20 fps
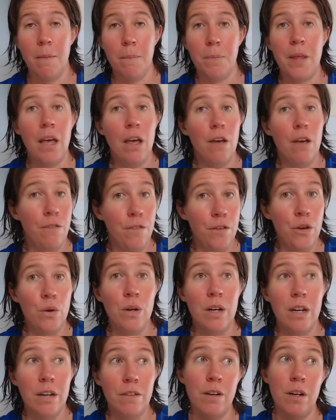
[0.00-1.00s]
if you
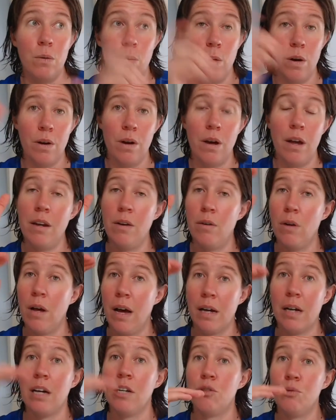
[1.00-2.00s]
live in
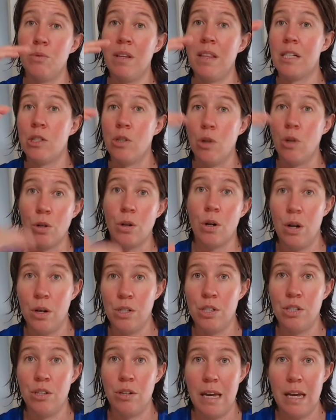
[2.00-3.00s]
a country that's not
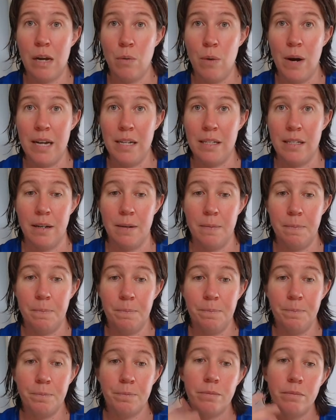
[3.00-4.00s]
close to the equator.
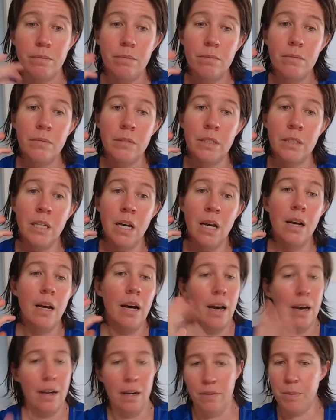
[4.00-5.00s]

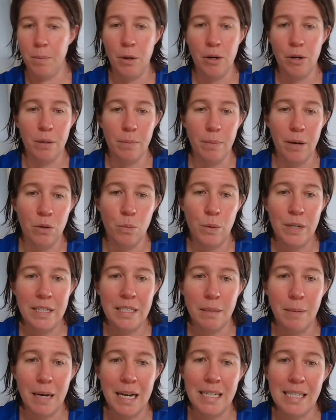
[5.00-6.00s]
And I've spoken about
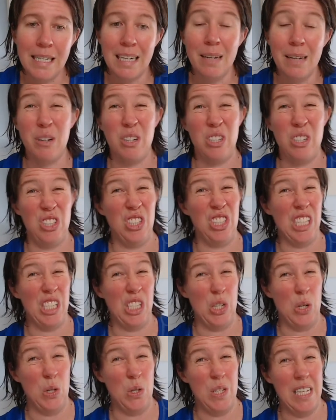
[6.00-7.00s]
winter basically because you
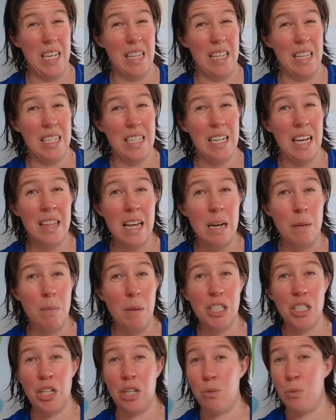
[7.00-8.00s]
just don't see the sun that
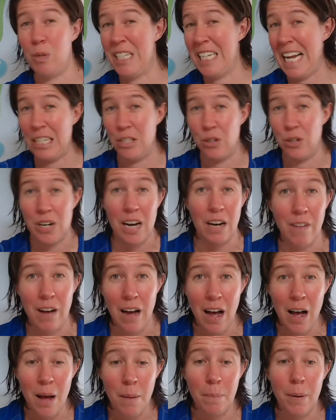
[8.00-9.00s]
much and we tend to
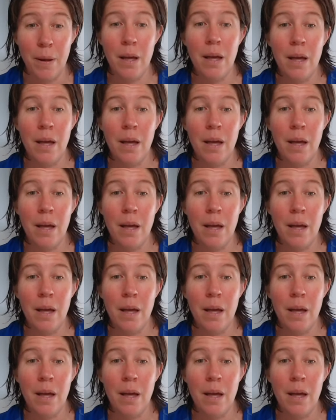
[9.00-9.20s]
cover up.